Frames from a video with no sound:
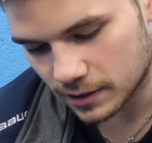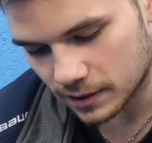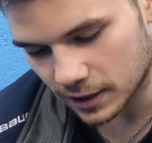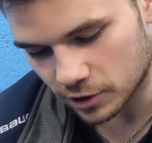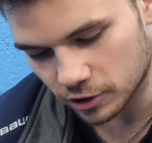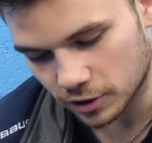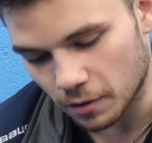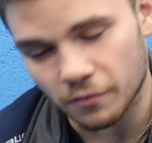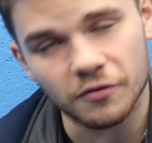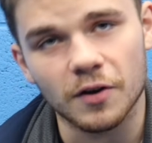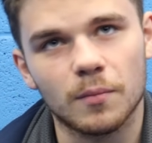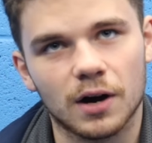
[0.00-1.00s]
They just
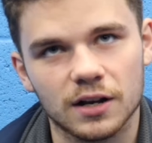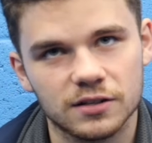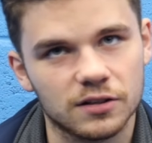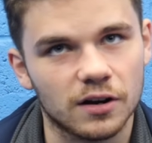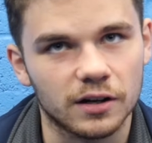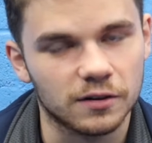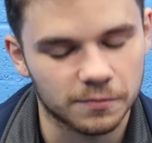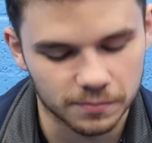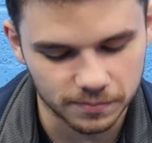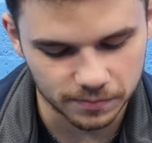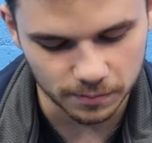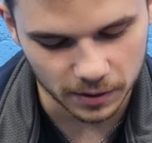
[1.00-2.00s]
don't fit my style
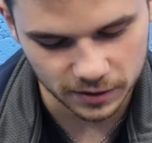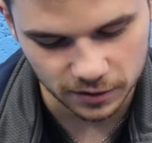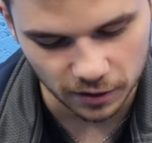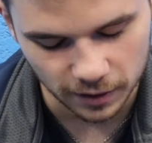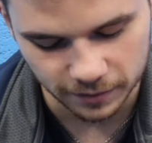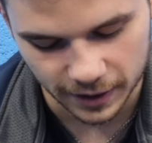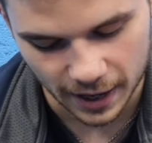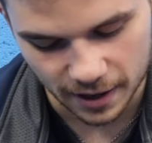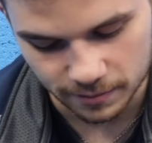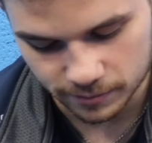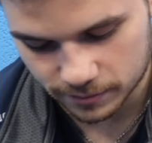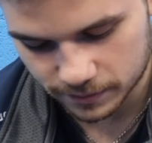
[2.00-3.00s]
of
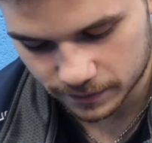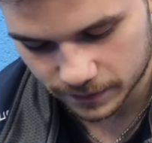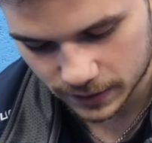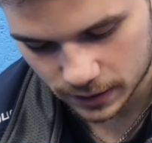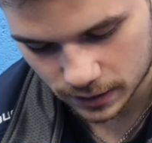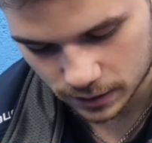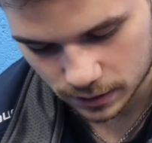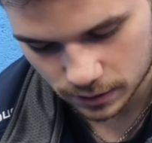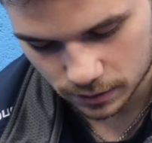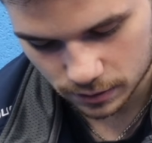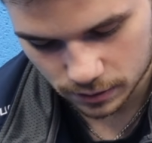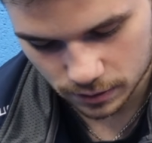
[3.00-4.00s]
game
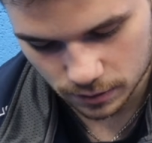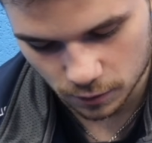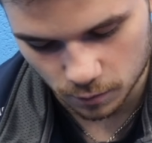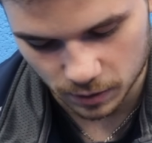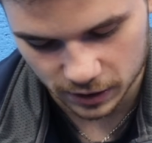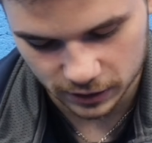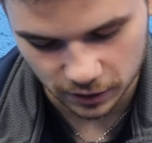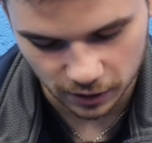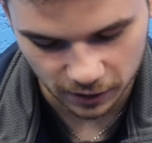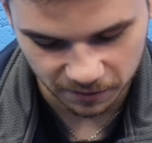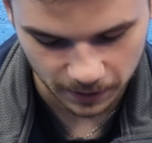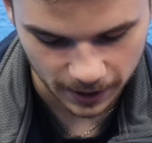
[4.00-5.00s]
or my
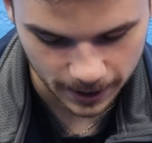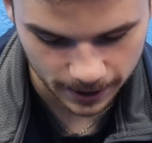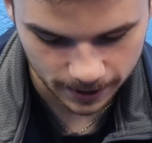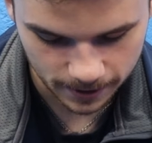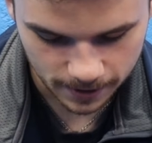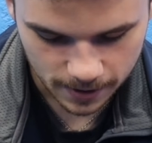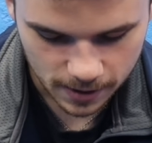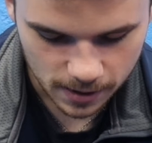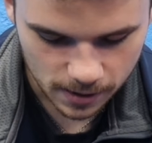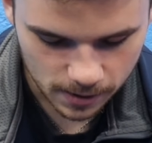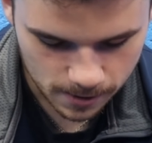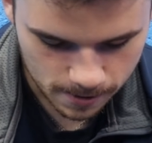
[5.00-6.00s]
style of play. What
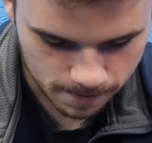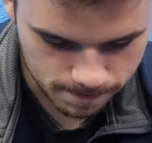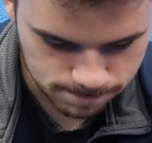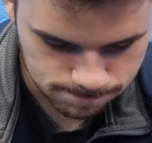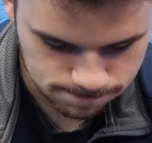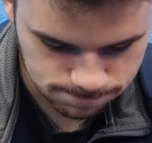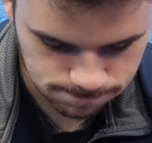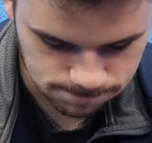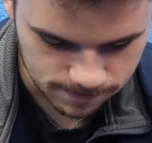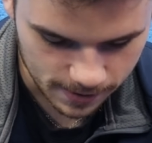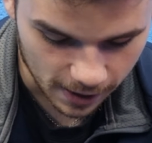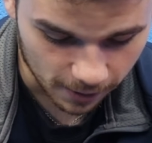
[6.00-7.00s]
were the foams like in
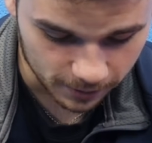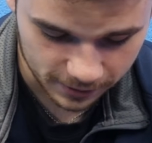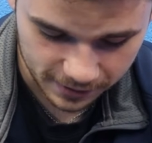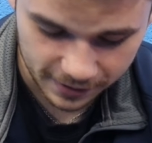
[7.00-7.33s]
comparison